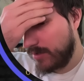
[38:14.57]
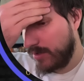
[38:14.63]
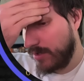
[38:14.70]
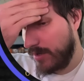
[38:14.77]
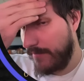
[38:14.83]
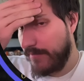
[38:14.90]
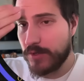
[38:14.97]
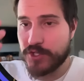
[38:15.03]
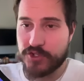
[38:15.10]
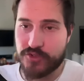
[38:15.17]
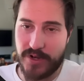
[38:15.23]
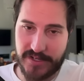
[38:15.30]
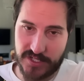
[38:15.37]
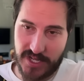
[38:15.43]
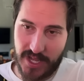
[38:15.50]
very
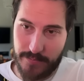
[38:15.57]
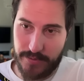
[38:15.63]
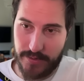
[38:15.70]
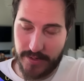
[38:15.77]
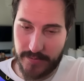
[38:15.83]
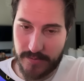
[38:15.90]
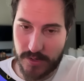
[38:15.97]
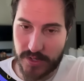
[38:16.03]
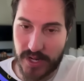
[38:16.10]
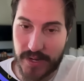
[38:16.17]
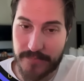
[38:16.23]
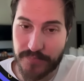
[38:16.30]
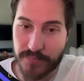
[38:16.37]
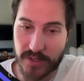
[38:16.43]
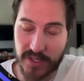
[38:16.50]
strange time period,
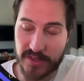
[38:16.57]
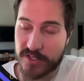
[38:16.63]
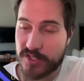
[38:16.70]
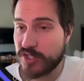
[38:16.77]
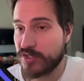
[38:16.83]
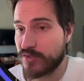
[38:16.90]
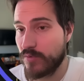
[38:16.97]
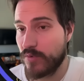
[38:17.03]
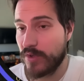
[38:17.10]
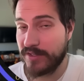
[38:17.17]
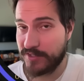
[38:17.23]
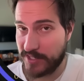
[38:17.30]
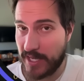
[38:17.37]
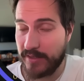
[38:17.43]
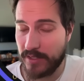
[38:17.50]
okay? And this is
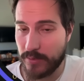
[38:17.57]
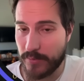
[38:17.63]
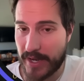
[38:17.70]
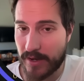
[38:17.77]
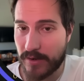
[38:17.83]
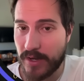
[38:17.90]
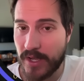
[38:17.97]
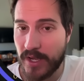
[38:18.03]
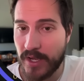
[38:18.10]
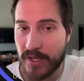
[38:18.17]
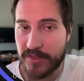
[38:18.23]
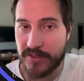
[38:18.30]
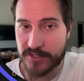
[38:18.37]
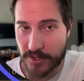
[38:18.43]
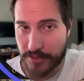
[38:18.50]
insanely rare.
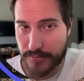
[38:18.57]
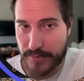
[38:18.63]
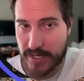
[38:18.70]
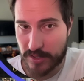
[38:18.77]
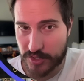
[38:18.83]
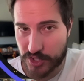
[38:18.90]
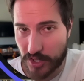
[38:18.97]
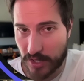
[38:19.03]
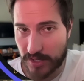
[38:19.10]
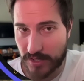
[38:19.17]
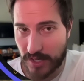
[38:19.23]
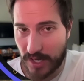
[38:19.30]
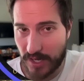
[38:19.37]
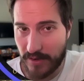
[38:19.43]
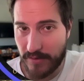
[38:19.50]
There's a 3-year chart
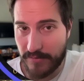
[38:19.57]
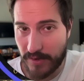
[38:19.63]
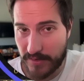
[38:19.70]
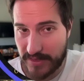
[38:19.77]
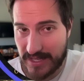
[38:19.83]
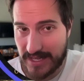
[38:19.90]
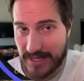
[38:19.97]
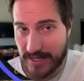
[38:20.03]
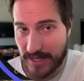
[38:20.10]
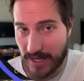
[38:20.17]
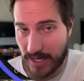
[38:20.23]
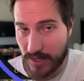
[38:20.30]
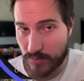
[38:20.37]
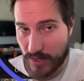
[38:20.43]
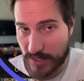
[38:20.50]
of the
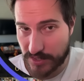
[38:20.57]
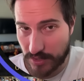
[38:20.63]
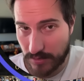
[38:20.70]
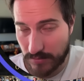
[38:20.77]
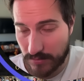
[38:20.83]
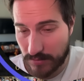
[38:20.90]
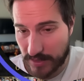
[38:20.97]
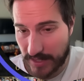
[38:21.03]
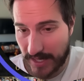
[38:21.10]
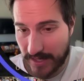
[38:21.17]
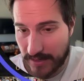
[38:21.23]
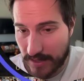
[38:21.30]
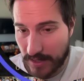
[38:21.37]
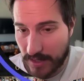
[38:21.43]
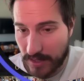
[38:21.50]
Russell,
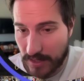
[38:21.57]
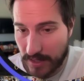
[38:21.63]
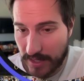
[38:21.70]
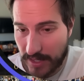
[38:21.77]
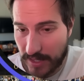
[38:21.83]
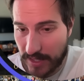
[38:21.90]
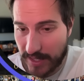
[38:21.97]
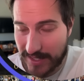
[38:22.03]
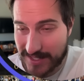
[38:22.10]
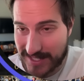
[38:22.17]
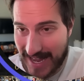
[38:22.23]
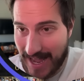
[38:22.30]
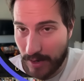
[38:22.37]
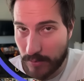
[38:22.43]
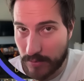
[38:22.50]
okay? It's
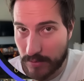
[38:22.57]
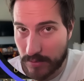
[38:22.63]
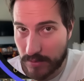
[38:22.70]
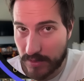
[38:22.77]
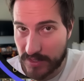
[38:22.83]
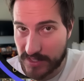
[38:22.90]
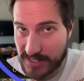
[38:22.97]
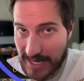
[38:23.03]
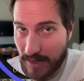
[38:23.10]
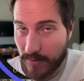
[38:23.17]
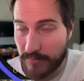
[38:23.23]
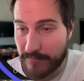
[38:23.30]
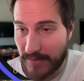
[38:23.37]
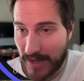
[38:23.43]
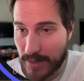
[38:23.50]
down. It's
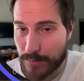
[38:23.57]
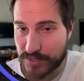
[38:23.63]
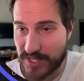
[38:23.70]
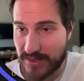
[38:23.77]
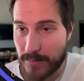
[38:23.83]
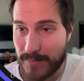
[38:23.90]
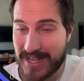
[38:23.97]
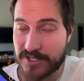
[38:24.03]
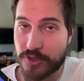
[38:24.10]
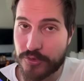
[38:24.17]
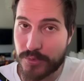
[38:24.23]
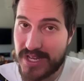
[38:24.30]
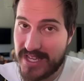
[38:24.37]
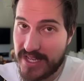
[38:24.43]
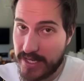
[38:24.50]
down 5% in the past
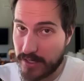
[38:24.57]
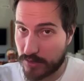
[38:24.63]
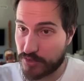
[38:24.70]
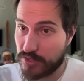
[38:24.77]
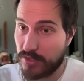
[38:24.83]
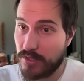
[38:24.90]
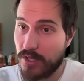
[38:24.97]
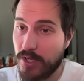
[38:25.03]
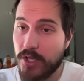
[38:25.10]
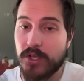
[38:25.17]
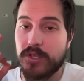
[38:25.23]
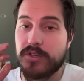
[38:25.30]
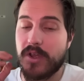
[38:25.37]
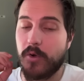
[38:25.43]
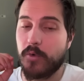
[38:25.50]
3 years.
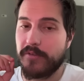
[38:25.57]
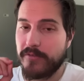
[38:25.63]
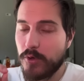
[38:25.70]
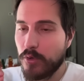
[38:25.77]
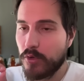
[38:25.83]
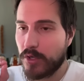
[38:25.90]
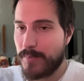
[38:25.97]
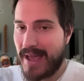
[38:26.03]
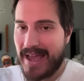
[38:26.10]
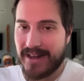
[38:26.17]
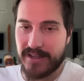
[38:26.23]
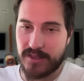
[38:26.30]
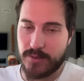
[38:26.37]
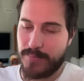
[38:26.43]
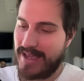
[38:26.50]
Now, if you look
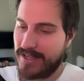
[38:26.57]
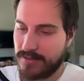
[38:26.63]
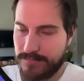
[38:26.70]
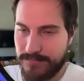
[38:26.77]
back at the past,